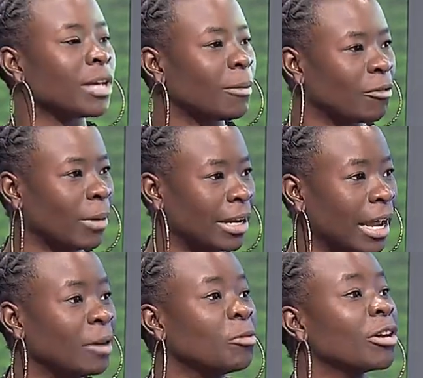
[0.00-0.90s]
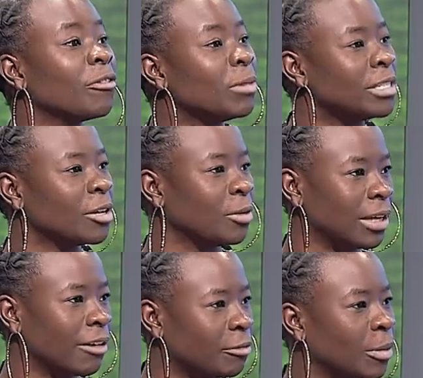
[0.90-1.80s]
sum of money and will give me genuine
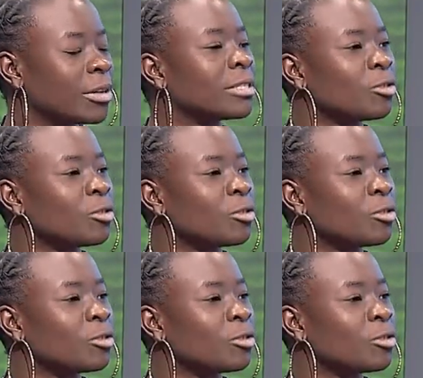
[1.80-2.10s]
love because